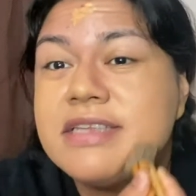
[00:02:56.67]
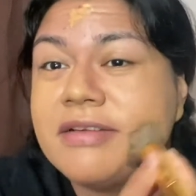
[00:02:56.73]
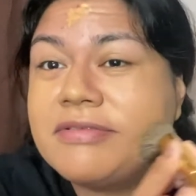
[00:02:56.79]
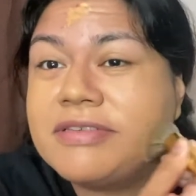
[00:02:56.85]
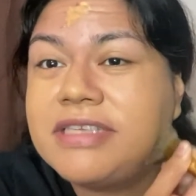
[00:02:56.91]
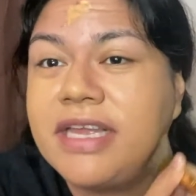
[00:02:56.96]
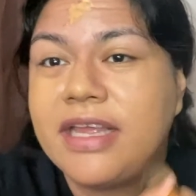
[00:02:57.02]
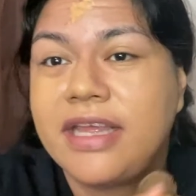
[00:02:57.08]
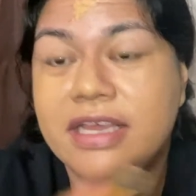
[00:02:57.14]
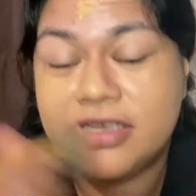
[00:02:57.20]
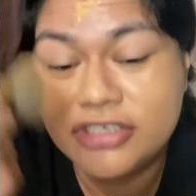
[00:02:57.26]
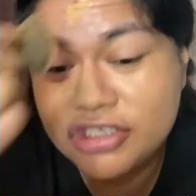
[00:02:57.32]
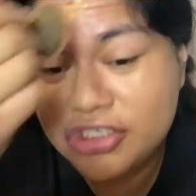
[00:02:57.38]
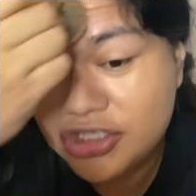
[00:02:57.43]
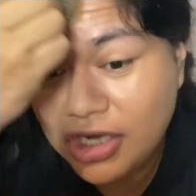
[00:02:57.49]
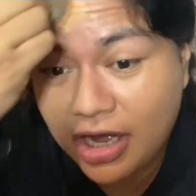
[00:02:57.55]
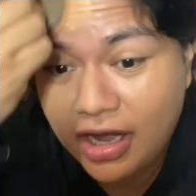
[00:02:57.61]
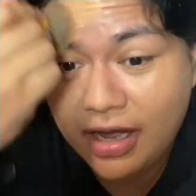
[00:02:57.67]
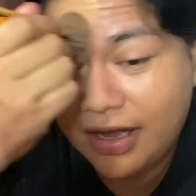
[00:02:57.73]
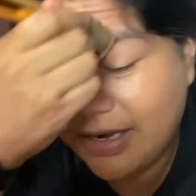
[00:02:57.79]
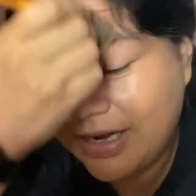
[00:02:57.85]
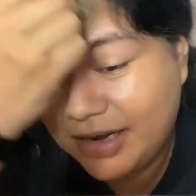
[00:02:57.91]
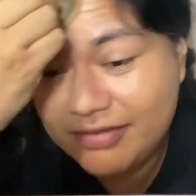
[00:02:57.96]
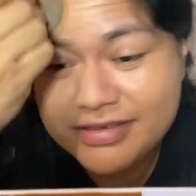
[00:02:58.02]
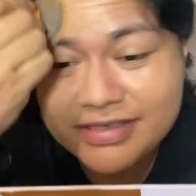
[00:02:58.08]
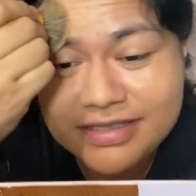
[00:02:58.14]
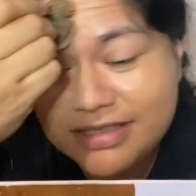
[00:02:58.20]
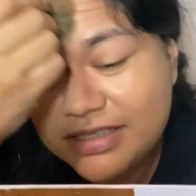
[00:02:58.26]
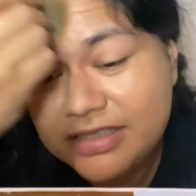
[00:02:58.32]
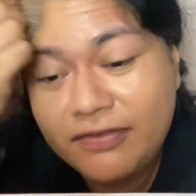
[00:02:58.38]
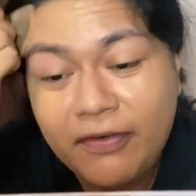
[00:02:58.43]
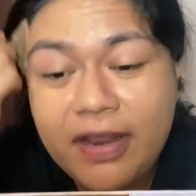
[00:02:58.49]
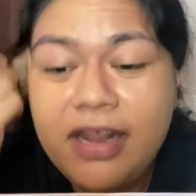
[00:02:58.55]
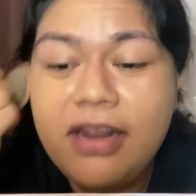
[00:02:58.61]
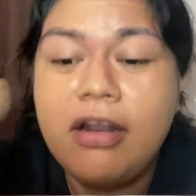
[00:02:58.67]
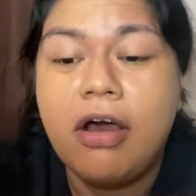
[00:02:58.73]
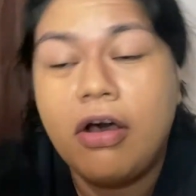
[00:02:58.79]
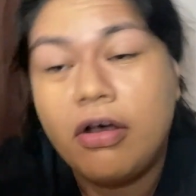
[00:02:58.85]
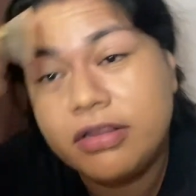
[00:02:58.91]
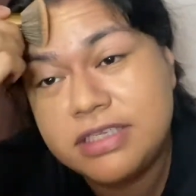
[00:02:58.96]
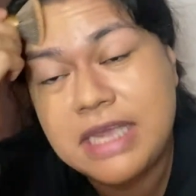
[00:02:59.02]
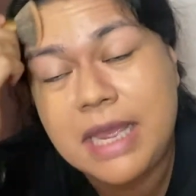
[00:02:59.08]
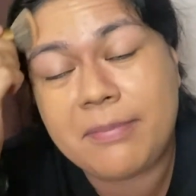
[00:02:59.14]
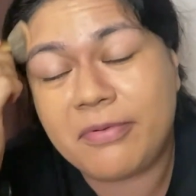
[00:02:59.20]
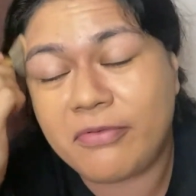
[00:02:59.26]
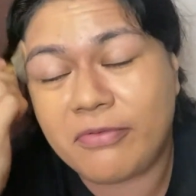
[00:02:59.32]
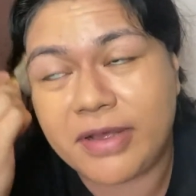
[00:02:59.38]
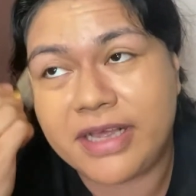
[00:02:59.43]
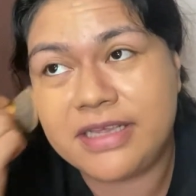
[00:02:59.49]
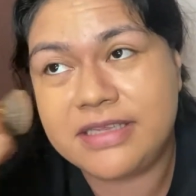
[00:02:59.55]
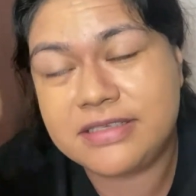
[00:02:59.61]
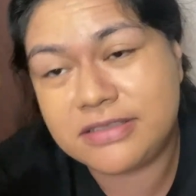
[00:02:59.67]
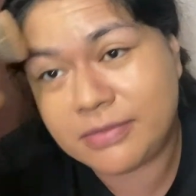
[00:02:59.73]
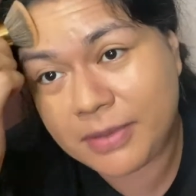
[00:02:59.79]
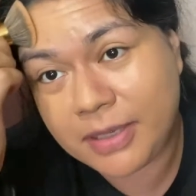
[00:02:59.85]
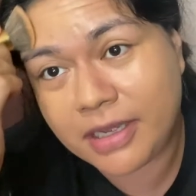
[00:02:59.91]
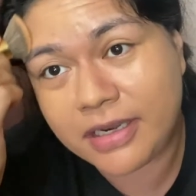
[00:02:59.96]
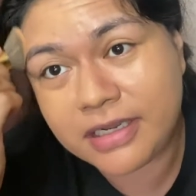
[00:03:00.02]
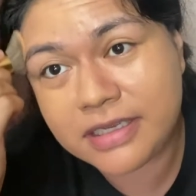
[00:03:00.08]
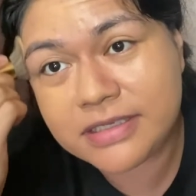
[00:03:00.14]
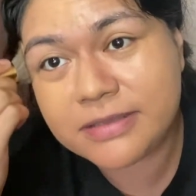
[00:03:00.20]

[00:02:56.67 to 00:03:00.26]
I was like in shock. I was feeling all type of ways, to be honest.